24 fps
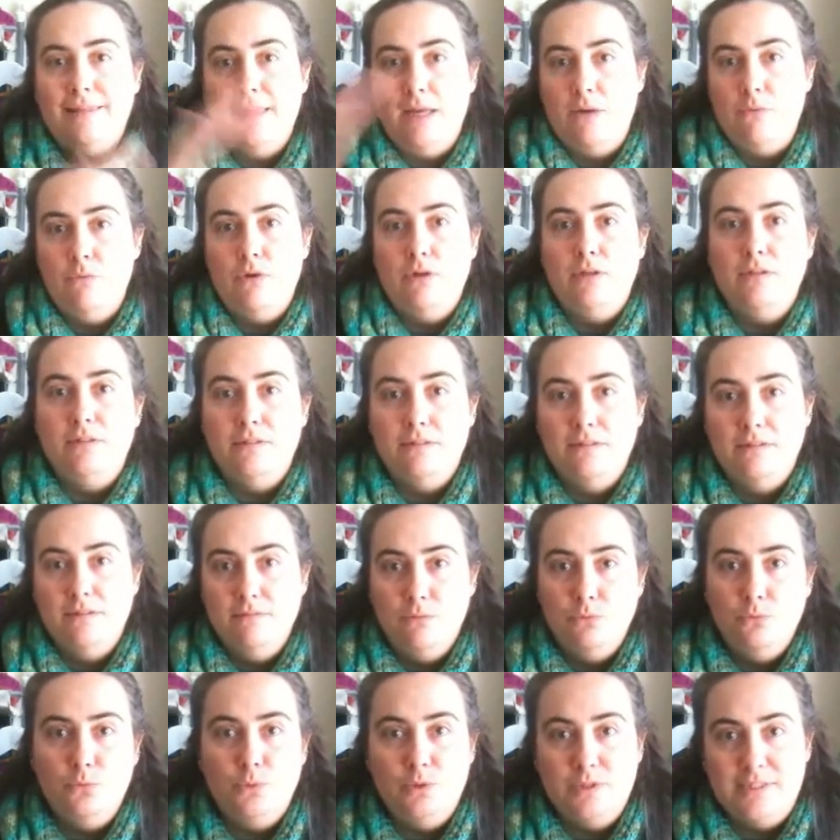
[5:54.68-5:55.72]
They would
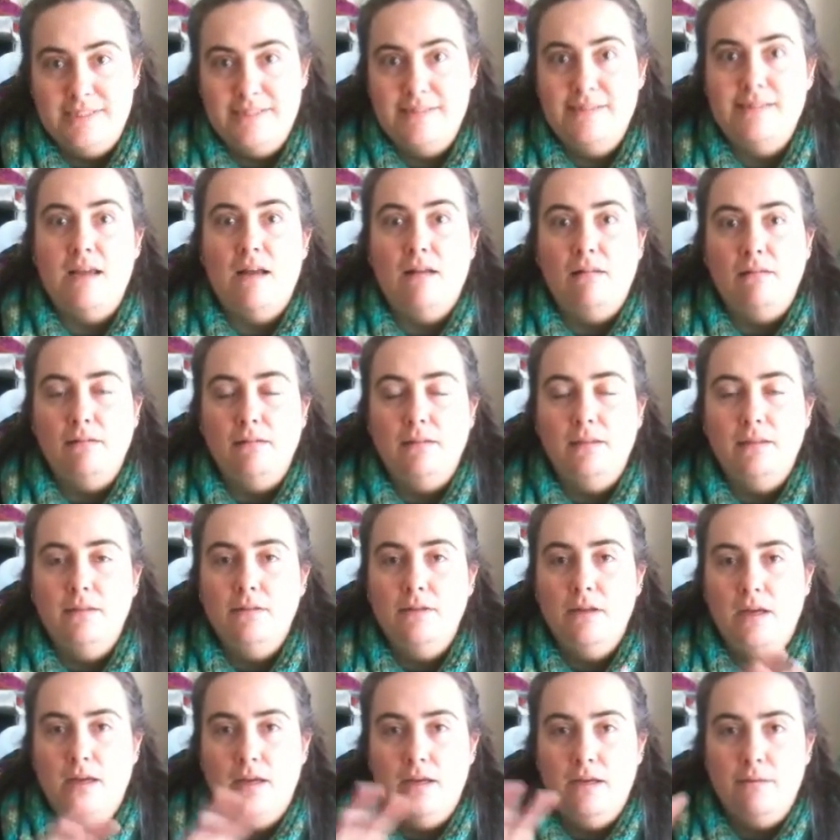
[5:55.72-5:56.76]
sell
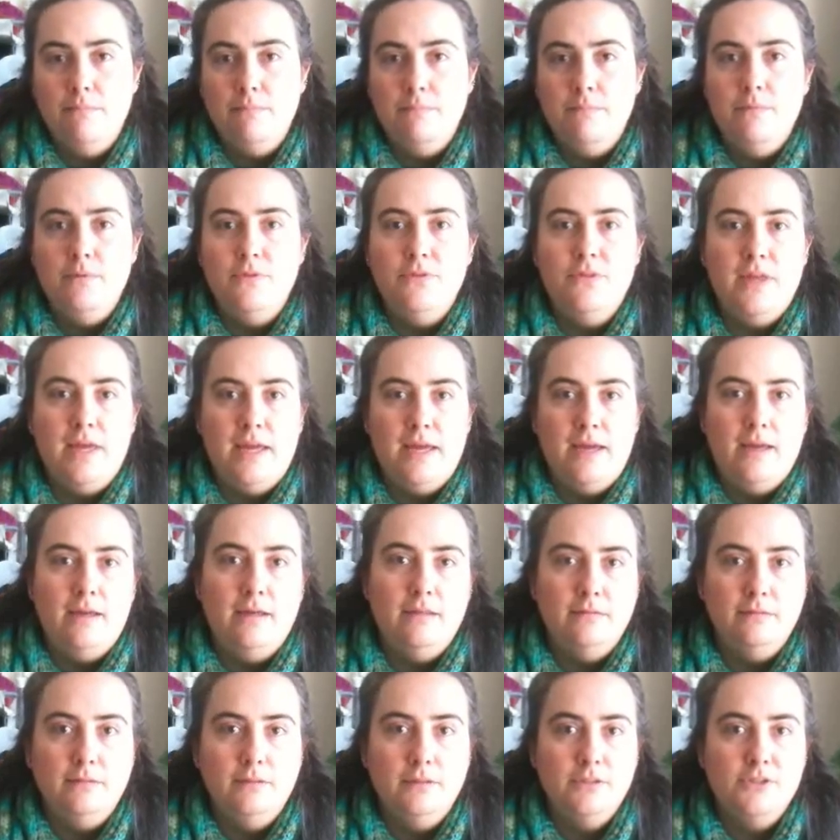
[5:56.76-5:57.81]

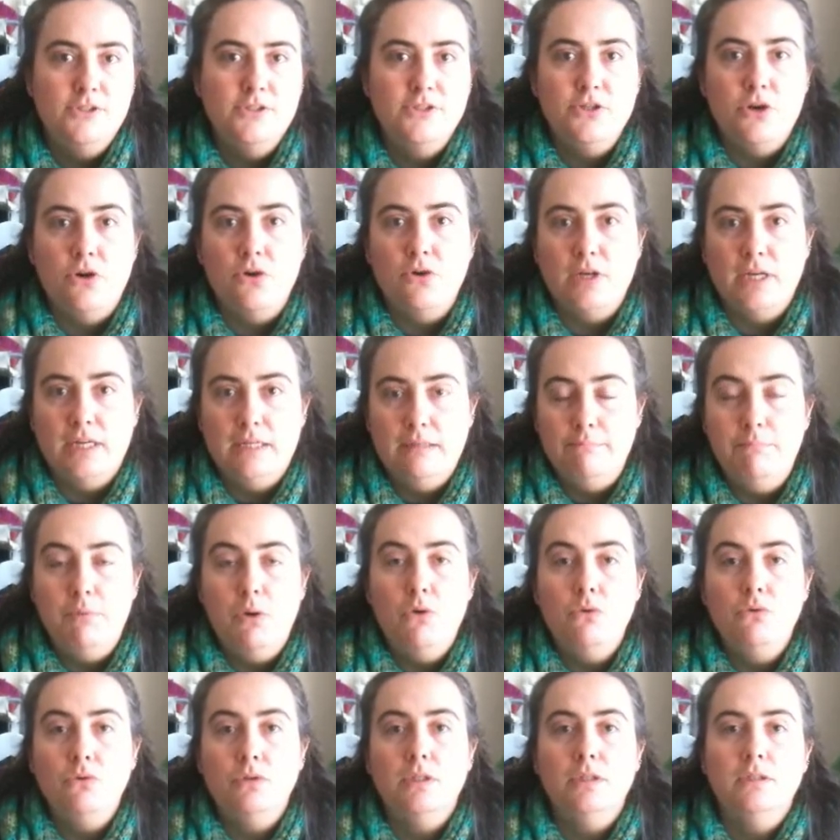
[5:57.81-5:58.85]
their stock in
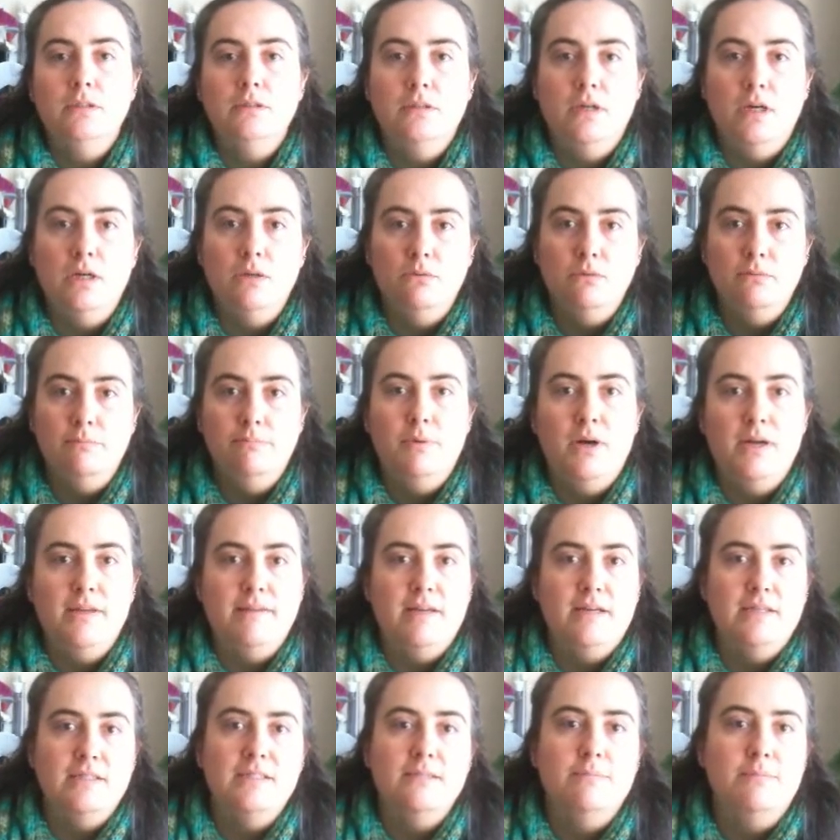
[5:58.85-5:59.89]
bulk. I would buy
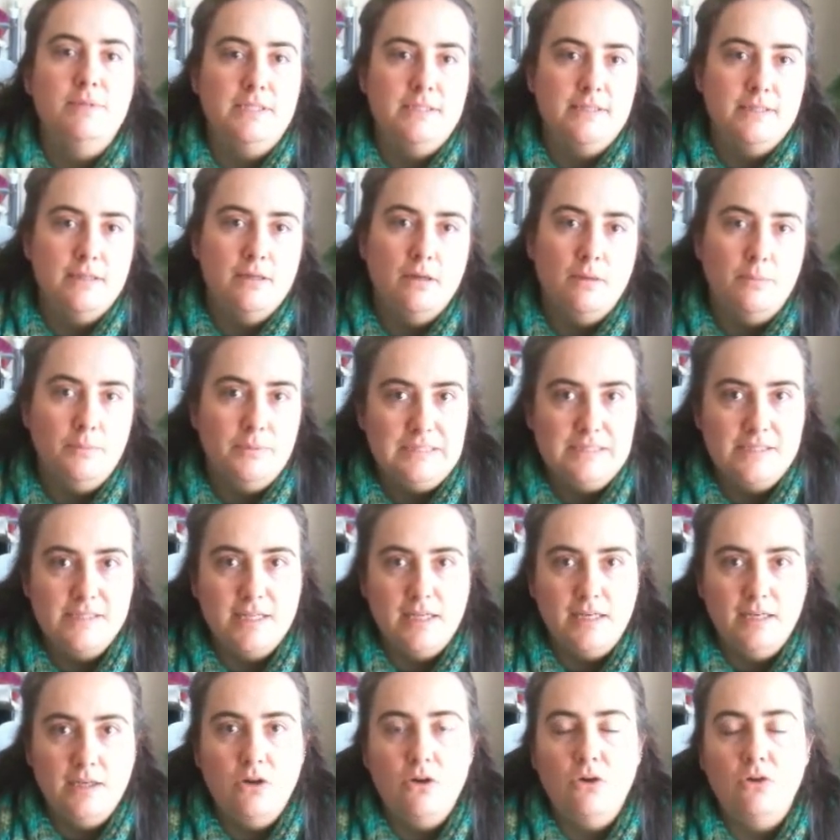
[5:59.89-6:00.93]
that, split it up and
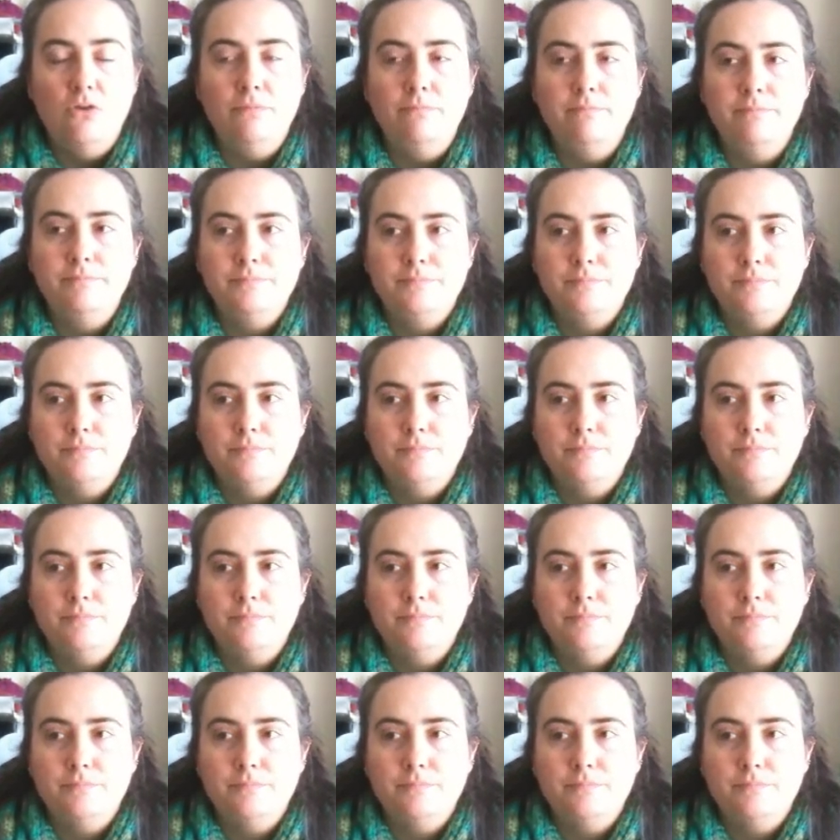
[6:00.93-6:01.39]
sell it on,